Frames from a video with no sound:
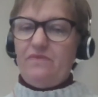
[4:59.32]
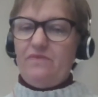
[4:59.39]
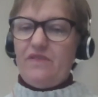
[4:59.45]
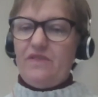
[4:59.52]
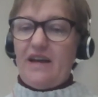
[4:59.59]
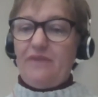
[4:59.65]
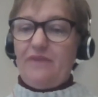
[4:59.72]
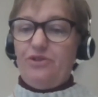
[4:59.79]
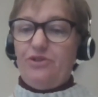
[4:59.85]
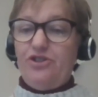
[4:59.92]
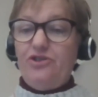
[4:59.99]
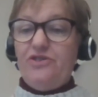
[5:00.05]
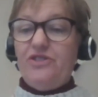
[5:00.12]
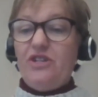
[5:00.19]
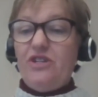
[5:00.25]
that
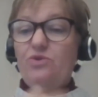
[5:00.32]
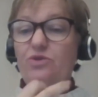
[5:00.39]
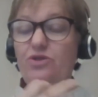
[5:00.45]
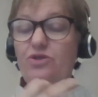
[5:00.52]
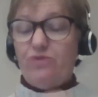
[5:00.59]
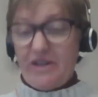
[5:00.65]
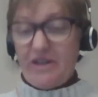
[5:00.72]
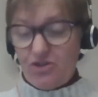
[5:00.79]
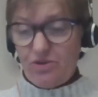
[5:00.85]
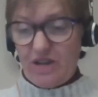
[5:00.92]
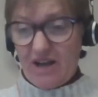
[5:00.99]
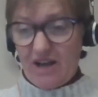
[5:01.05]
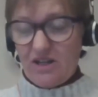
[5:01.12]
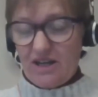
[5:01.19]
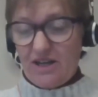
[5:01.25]
producing good graduate
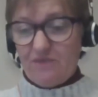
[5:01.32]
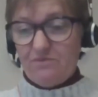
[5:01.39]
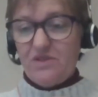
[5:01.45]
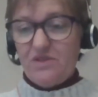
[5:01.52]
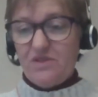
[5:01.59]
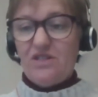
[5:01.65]
outcomes,